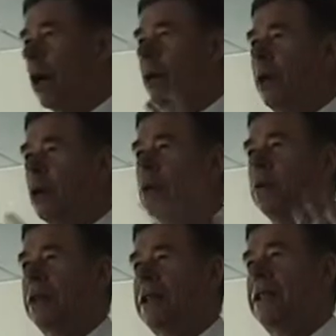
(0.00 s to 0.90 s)
now we look
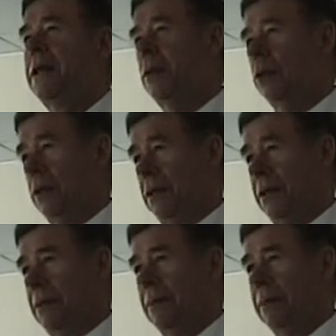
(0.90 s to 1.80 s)
for
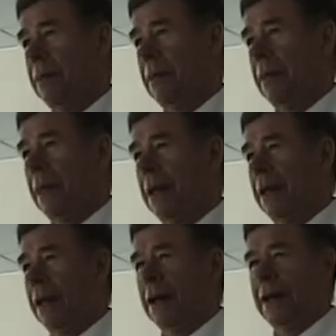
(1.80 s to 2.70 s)
distributors.
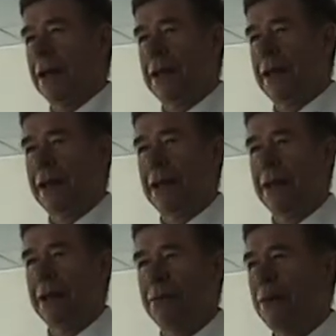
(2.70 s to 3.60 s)
And
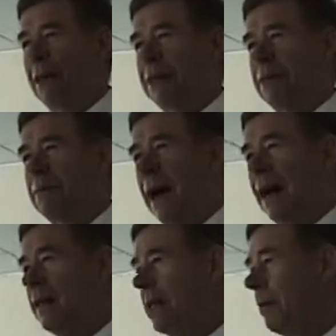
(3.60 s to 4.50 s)
we were
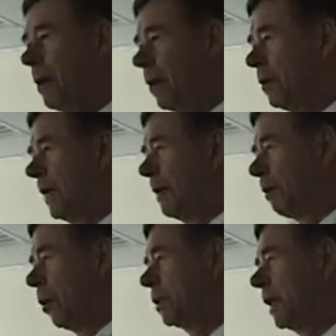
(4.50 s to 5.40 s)
surprised because he
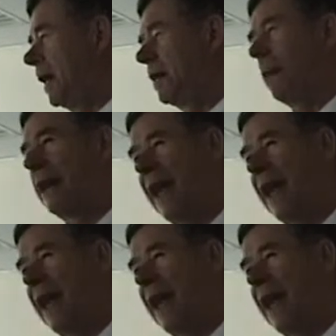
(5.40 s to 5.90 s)
imported this by